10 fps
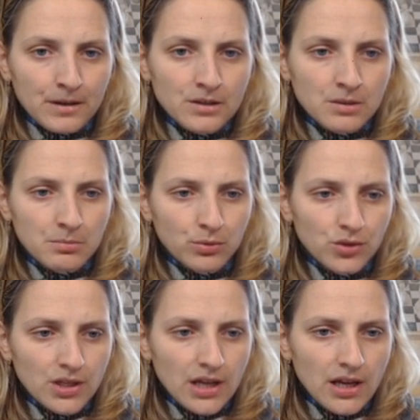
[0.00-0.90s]
Simple
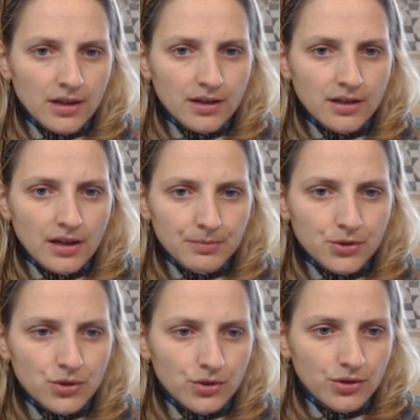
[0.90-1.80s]
tick,
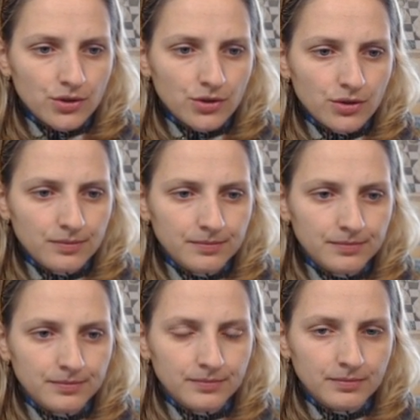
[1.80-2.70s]
capture,
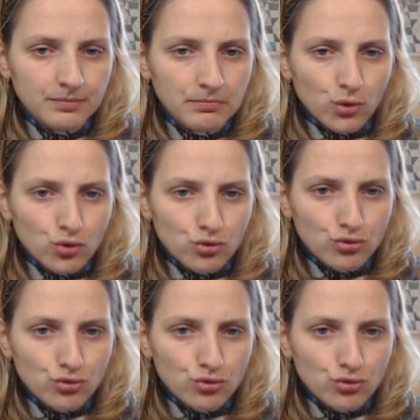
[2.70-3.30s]
push.